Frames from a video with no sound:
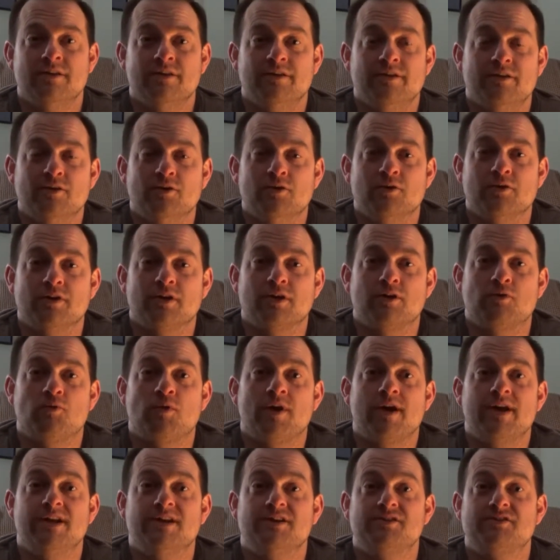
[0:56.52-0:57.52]
you know, the
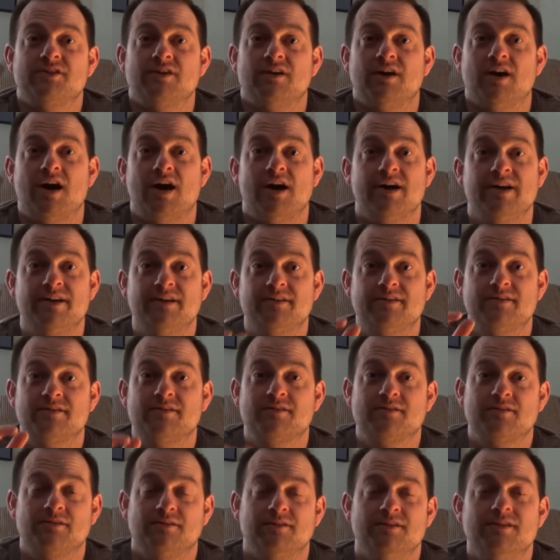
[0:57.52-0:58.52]
greatest
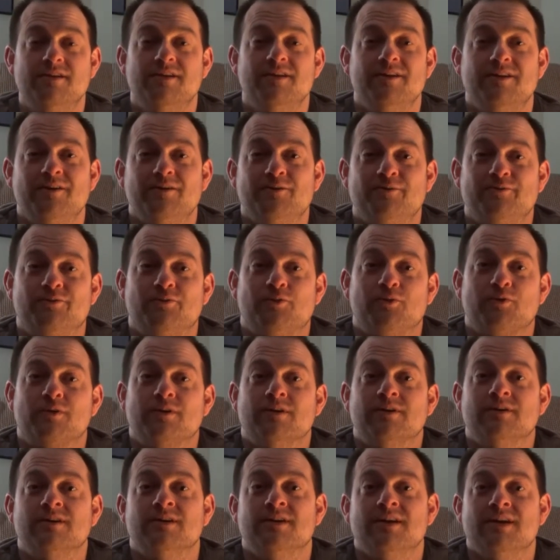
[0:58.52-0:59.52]
height, you know, for
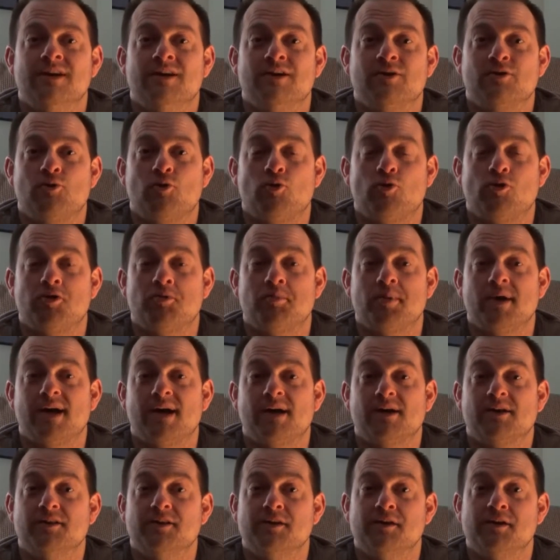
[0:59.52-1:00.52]
a
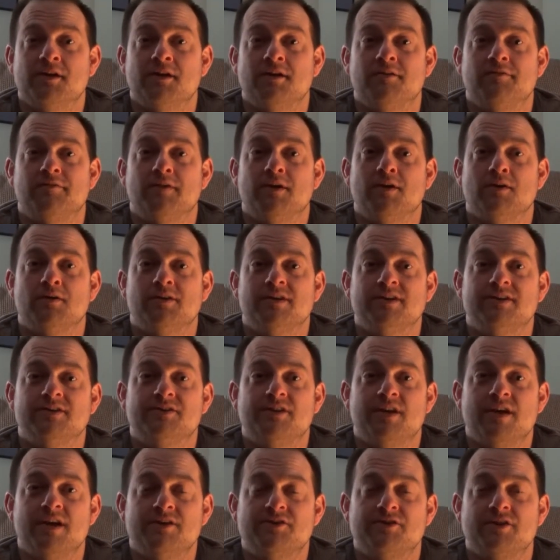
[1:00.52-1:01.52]
quarterback in the NFL these
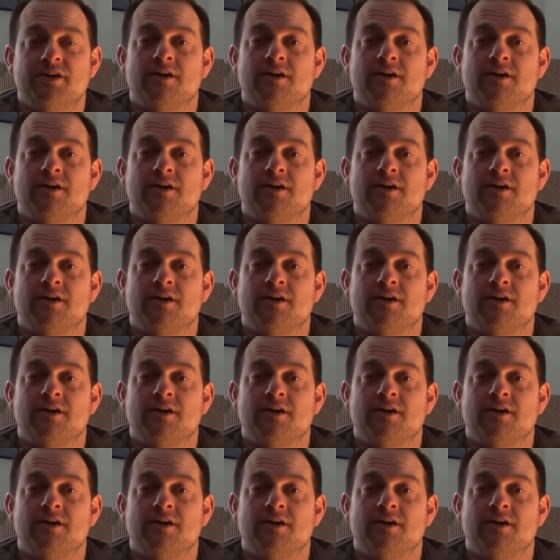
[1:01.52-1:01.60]
days.